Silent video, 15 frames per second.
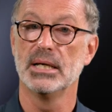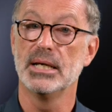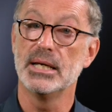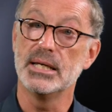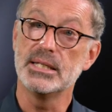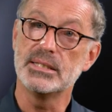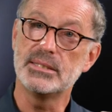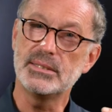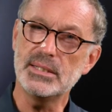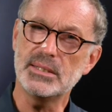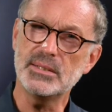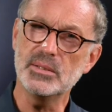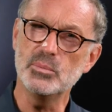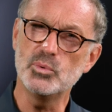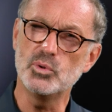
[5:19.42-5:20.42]

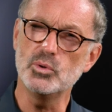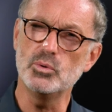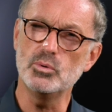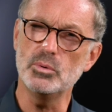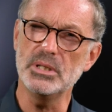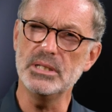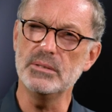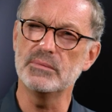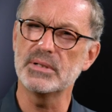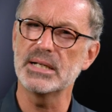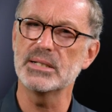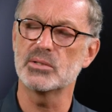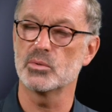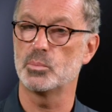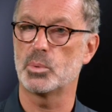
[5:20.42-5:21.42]
System 2 invites
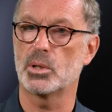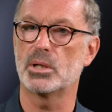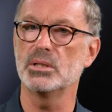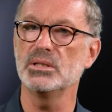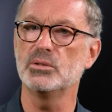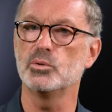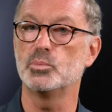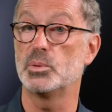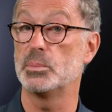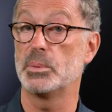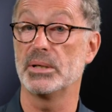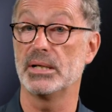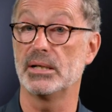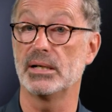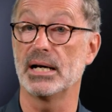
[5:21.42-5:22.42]
a party to
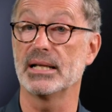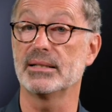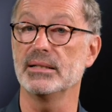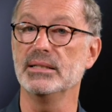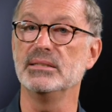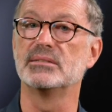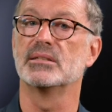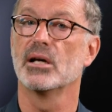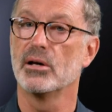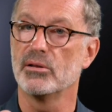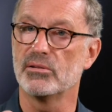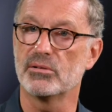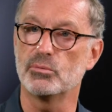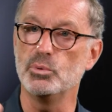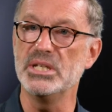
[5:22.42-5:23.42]
prepare at least
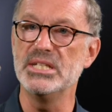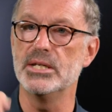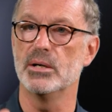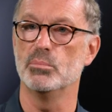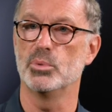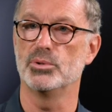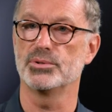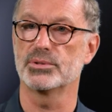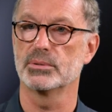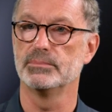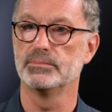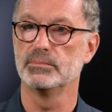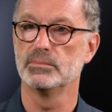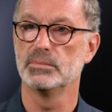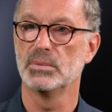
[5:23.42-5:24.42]
3 numbers
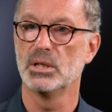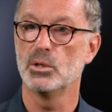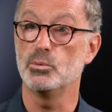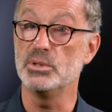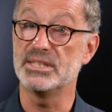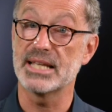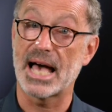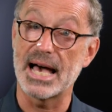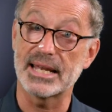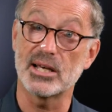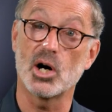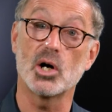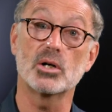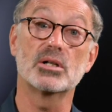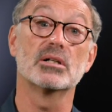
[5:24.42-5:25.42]
with ad
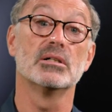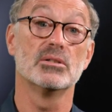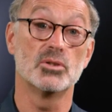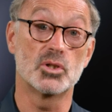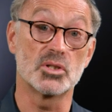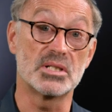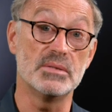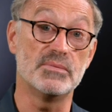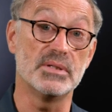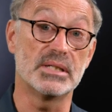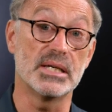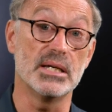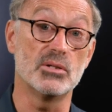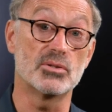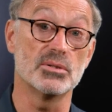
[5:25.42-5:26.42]
hoc
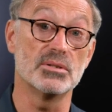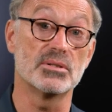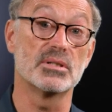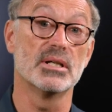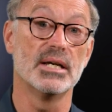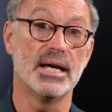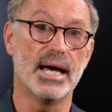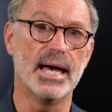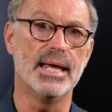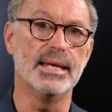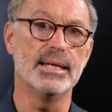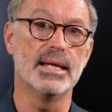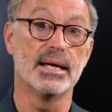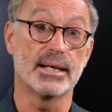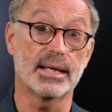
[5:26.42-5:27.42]
justifications and
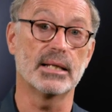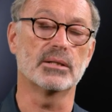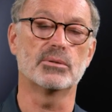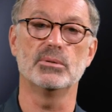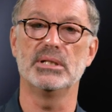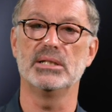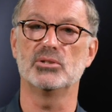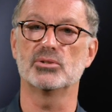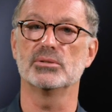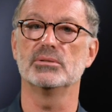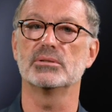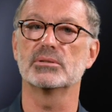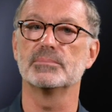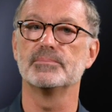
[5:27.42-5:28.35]
calculations.